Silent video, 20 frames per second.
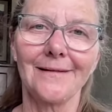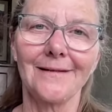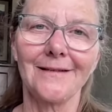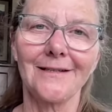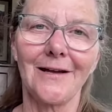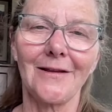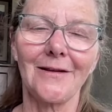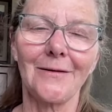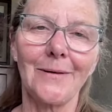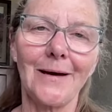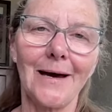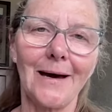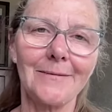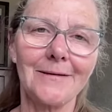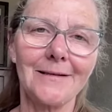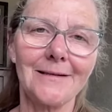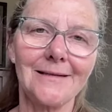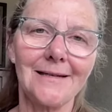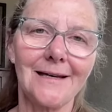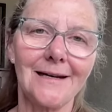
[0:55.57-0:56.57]
John the
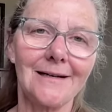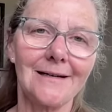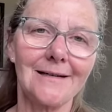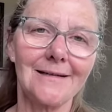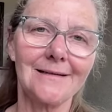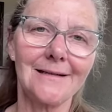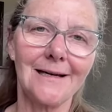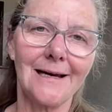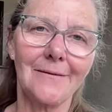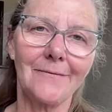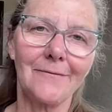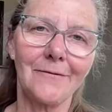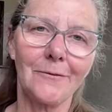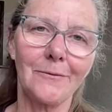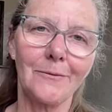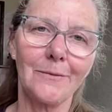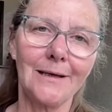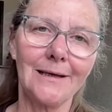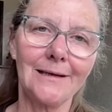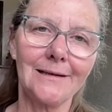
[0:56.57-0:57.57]
Baptist said, "It is time for
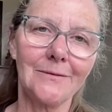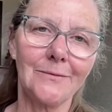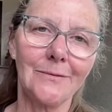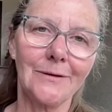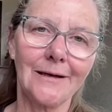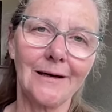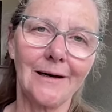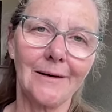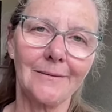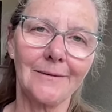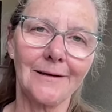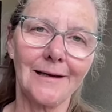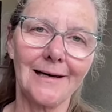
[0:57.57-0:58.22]
me to become